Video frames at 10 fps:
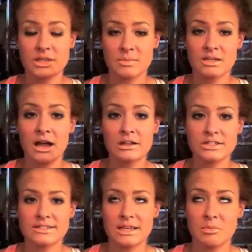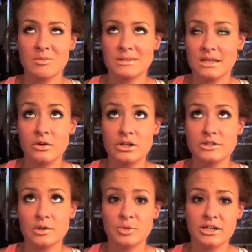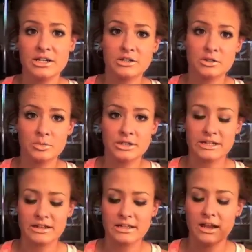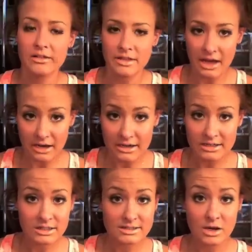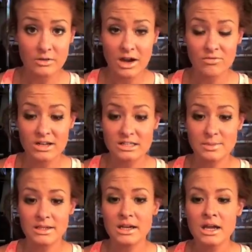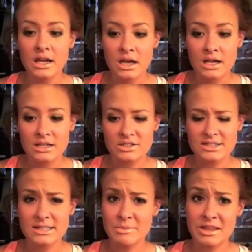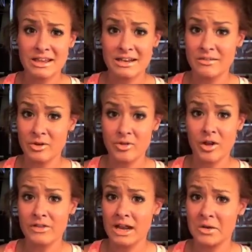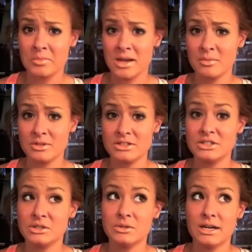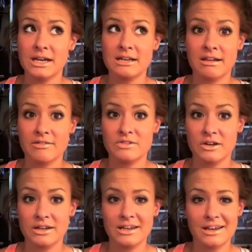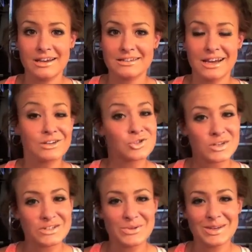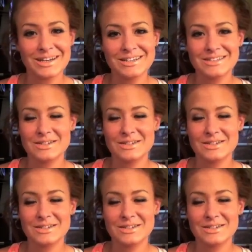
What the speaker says: I mean, not just people saying, oh, you're so pretty, not that kind of self-confidence, but it's just something that I never thought that I would be able to do, and I've done it, and I enjoy doing it.